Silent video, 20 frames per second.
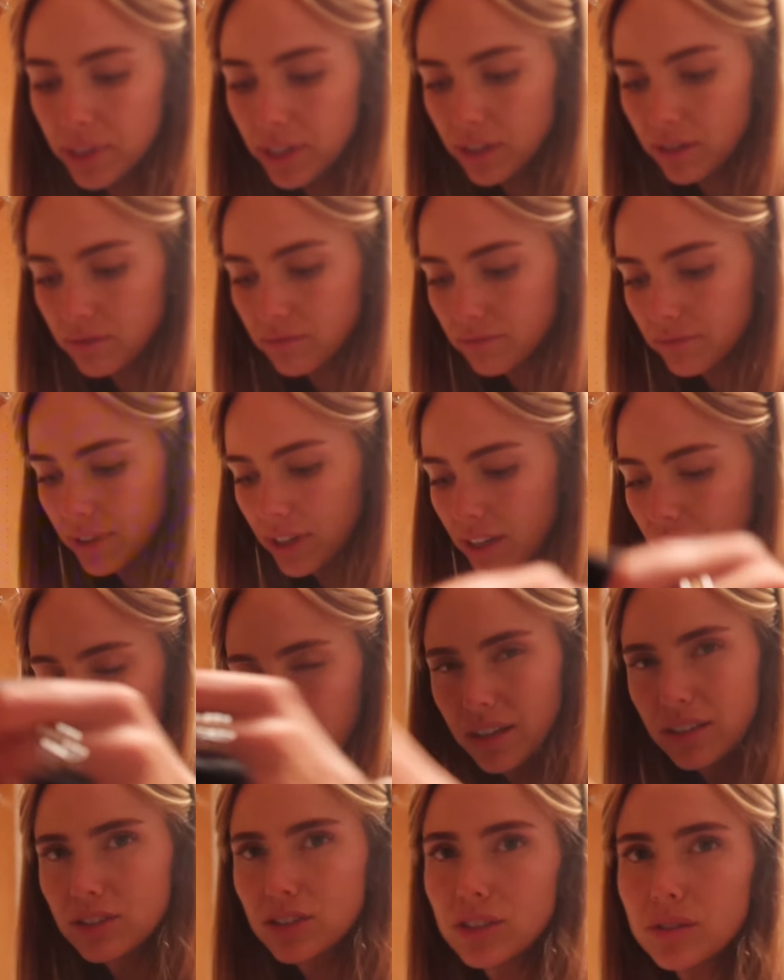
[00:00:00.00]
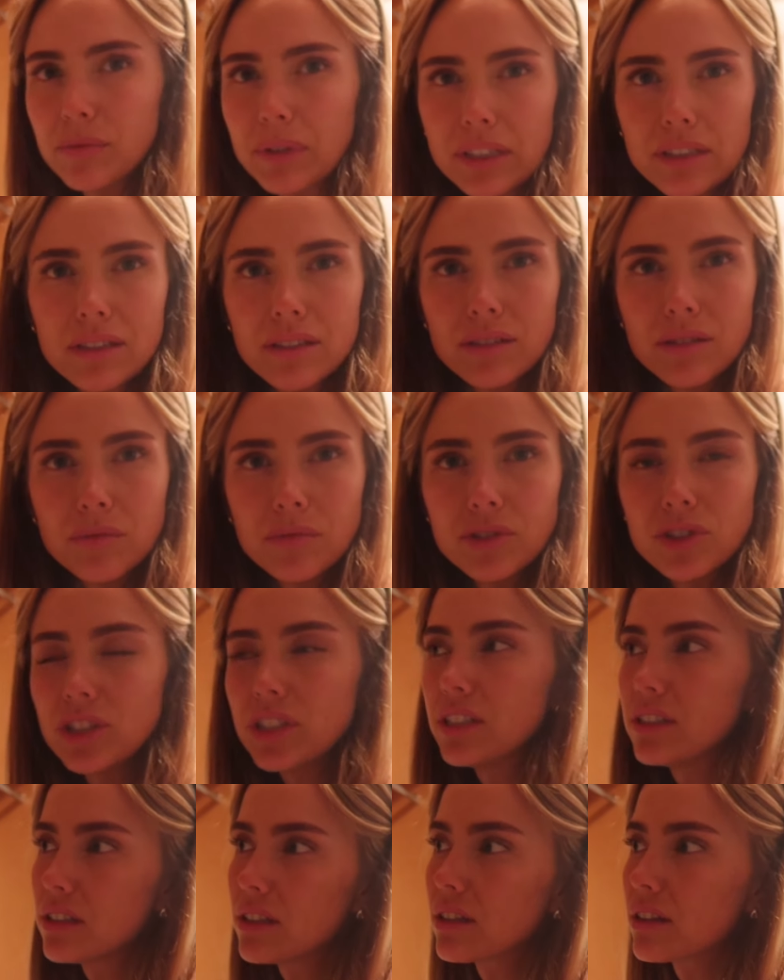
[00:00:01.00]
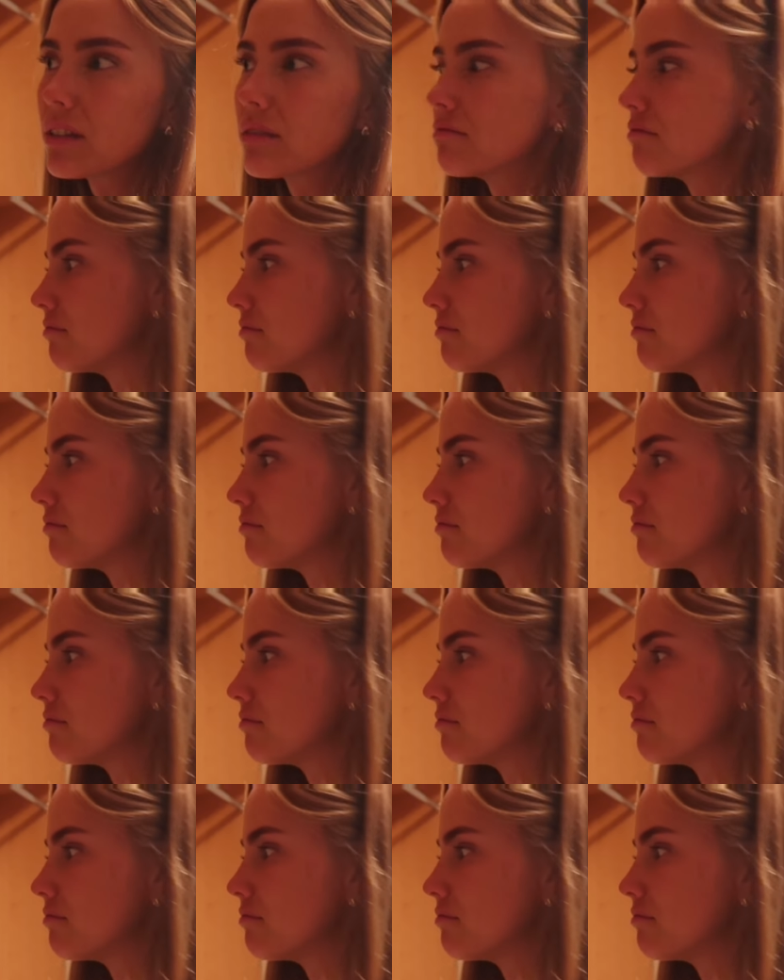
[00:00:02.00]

and just makes it so much easier.